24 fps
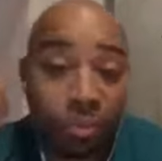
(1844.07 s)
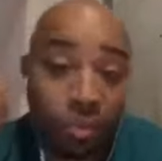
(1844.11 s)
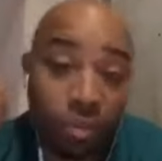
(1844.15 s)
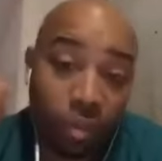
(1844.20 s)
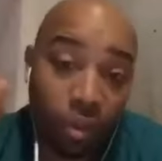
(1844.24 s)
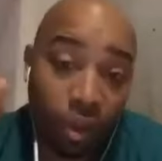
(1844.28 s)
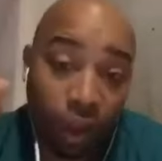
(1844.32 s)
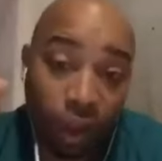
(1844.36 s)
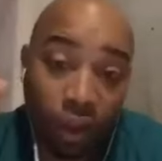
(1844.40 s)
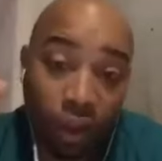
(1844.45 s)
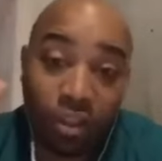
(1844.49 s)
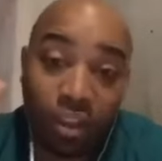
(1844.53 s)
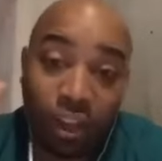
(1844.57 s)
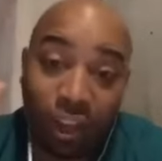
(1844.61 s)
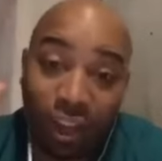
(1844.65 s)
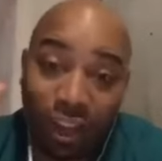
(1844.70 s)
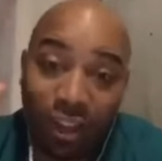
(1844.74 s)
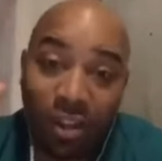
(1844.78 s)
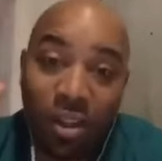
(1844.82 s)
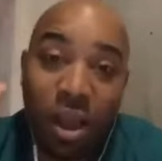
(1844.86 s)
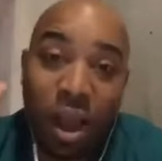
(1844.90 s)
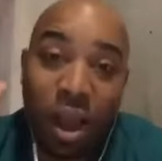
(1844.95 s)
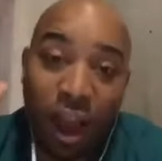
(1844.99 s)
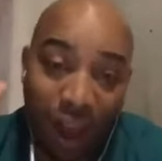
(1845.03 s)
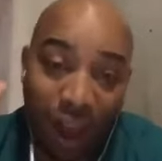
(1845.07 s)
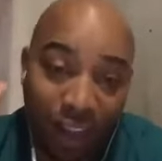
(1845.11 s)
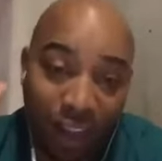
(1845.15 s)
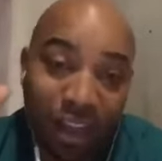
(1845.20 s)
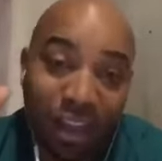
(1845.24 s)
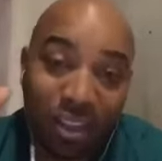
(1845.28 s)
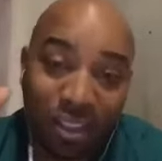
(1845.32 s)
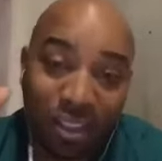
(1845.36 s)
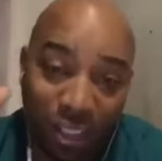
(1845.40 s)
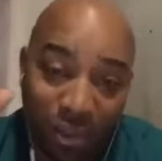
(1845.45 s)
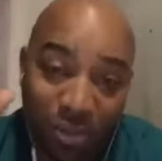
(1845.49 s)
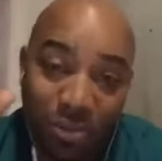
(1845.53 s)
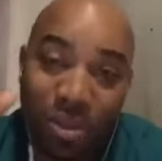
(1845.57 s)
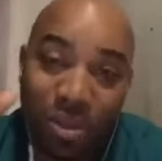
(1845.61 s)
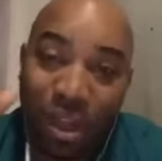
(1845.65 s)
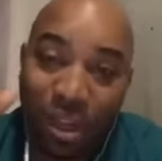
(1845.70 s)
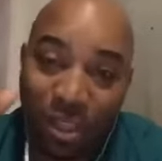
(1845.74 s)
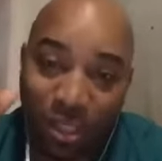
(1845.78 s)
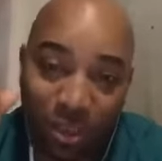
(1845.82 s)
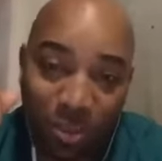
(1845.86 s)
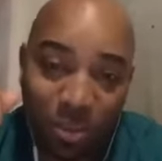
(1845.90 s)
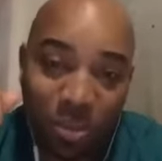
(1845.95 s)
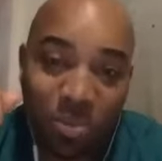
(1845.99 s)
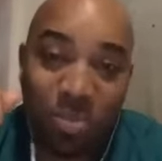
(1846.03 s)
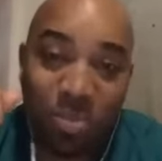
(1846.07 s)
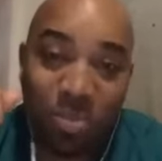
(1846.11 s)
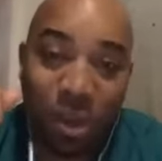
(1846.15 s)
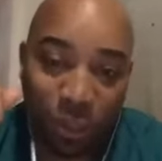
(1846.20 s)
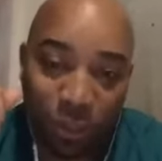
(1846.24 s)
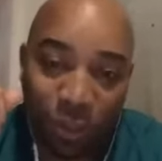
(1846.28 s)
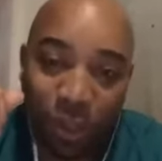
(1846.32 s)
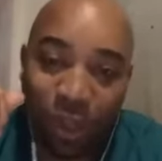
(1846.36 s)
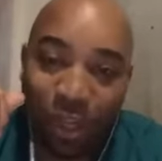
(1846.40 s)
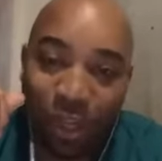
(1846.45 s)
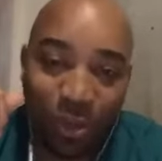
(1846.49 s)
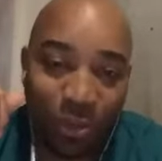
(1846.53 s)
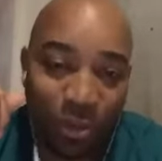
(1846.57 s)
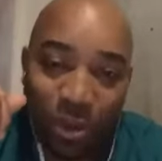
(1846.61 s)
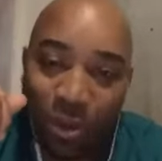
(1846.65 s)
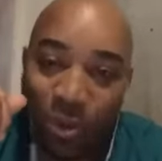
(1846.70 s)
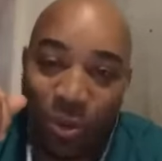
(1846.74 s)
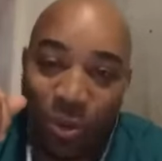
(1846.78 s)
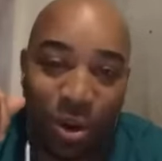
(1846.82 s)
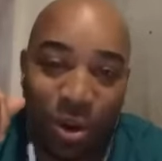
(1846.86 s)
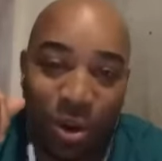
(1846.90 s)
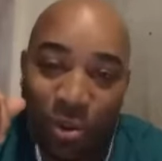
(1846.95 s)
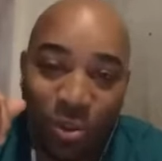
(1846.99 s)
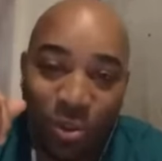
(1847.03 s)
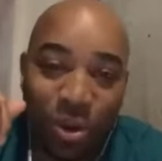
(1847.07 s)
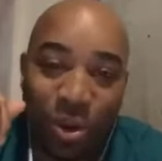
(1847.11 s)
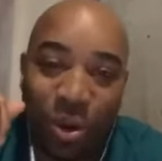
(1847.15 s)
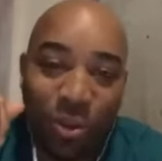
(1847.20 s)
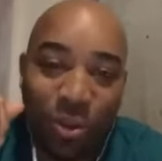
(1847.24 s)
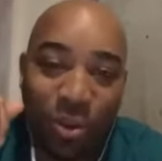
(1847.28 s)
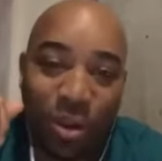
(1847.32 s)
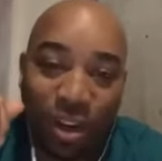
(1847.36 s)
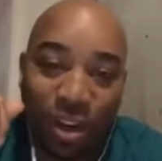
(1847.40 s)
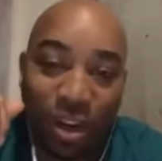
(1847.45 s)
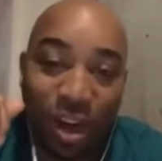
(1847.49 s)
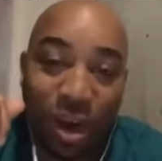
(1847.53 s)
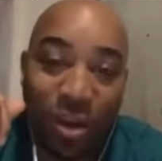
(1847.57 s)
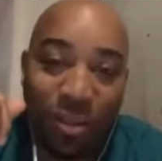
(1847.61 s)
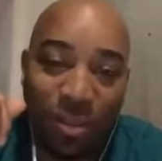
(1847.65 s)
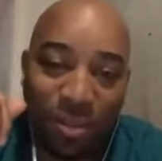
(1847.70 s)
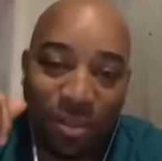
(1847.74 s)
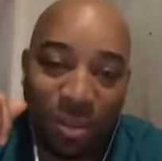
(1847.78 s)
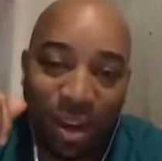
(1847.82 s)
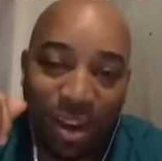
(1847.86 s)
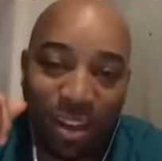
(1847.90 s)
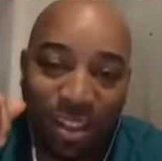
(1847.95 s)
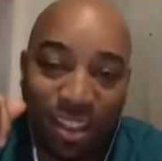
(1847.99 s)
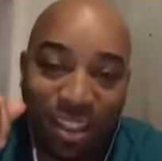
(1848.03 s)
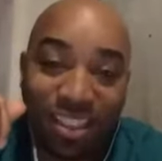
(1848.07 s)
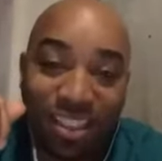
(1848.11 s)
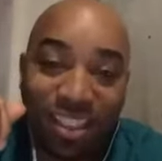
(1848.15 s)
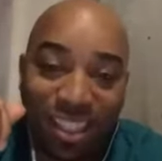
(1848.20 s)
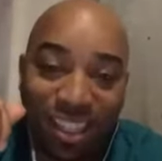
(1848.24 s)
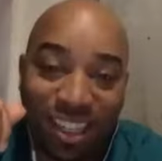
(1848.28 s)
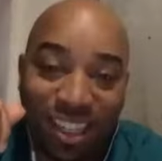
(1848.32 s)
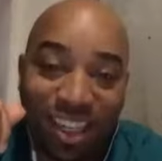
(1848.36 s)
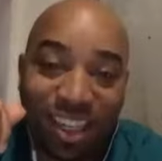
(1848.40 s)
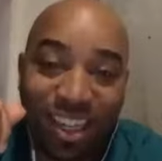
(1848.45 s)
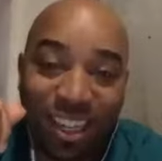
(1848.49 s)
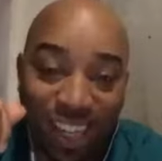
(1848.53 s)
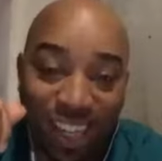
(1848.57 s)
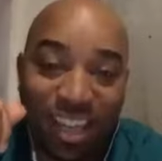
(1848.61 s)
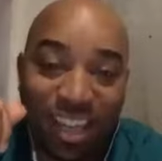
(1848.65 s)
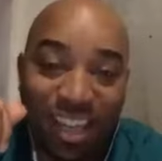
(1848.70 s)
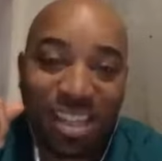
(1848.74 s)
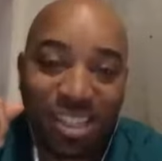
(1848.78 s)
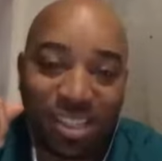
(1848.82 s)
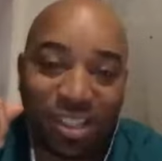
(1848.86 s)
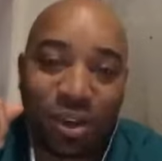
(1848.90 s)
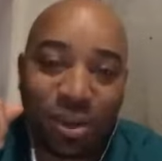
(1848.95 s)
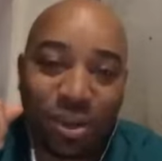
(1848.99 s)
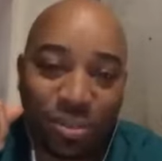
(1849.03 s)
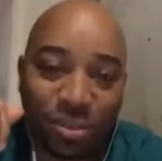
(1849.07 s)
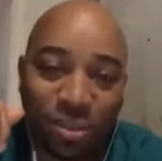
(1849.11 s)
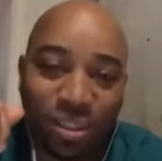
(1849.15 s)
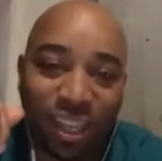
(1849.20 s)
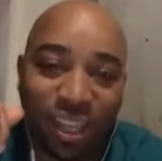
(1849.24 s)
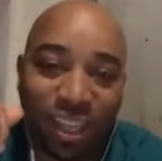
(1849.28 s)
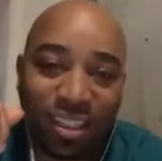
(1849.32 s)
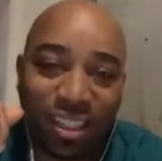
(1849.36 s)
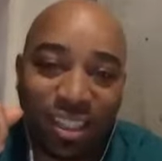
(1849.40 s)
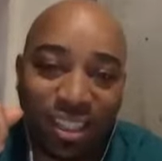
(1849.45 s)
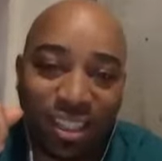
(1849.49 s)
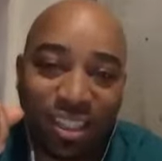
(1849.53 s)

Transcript: I think we got something special here. We don't want to compromise this under any circumstance.